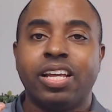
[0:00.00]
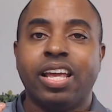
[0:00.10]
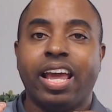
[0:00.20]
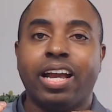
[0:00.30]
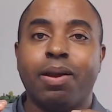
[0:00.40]

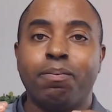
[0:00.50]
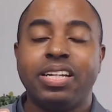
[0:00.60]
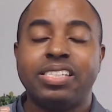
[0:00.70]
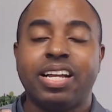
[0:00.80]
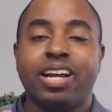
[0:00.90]
And
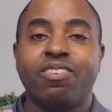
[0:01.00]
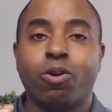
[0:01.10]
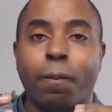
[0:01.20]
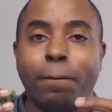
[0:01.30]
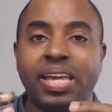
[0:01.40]
companies now have a
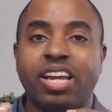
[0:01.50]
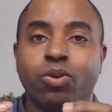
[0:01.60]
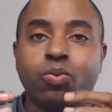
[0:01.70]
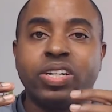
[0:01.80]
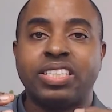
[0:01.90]
big
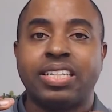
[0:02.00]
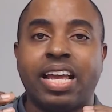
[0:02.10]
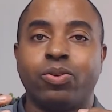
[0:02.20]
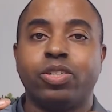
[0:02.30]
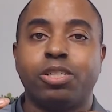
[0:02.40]
risk
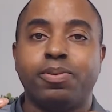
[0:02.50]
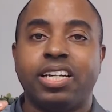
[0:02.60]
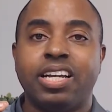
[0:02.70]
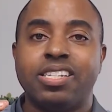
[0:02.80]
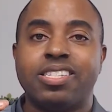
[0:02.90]
sandwich
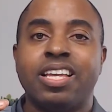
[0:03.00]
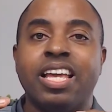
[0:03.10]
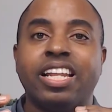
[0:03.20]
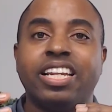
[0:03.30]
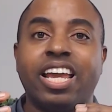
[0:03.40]
because
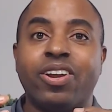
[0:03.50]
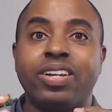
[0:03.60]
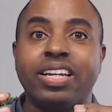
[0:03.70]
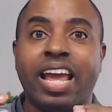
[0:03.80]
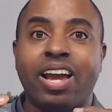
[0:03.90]
they're
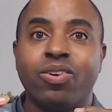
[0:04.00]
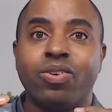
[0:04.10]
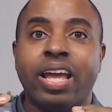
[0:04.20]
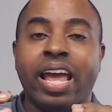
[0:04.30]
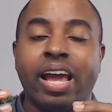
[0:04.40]
now
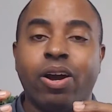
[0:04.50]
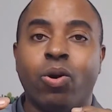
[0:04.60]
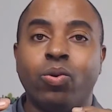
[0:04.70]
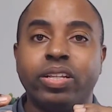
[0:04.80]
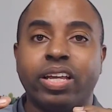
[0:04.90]

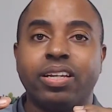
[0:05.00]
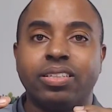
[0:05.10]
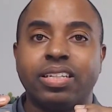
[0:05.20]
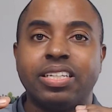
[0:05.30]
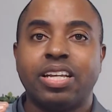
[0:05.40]
holding
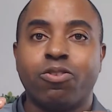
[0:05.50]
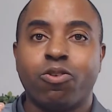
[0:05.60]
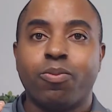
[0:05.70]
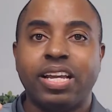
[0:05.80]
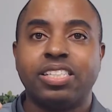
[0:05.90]
this
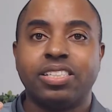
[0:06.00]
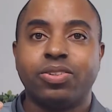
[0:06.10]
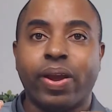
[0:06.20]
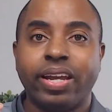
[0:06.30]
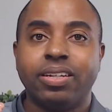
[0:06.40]
information,
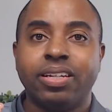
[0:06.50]
right?